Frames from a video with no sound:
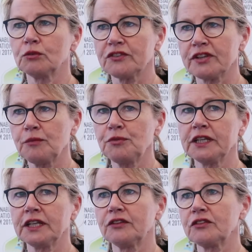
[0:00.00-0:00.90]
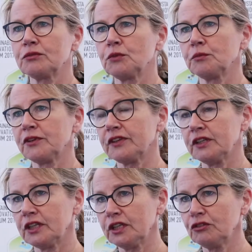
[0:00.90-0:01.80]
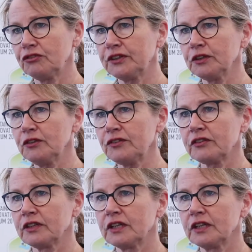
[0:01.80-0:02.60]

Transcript: what's happening at this moment in the eco field,